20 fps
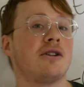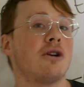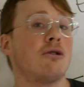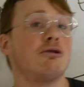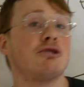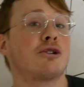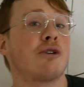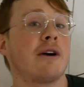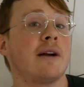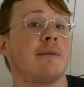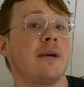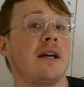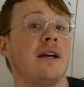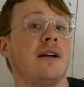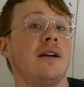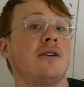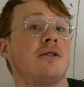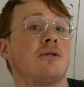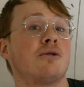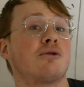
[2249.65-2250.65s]
Don't degrade
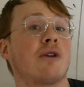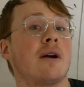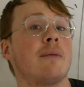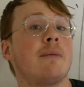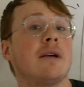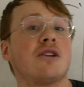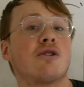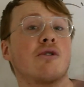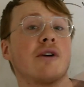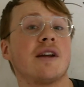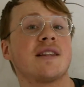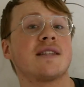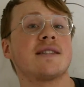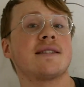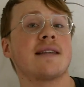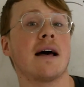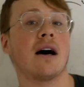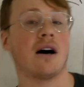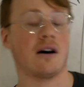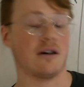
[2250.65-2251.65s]
me, don't degrade me, degrade the
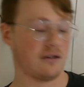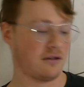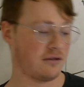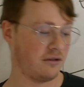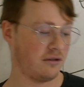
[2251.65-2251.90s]
cell,